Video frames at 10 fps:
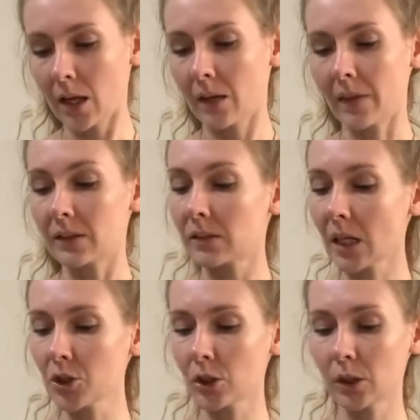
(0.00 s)
that
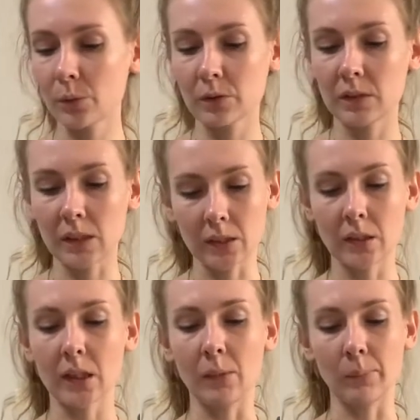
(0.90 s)
such close dealing
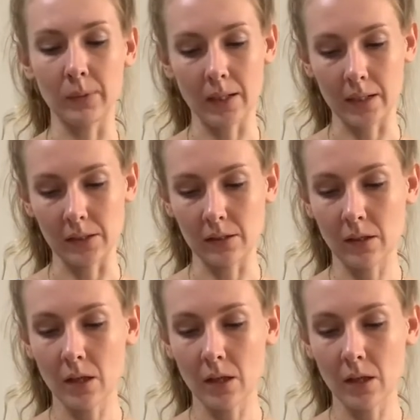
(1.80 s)
implied.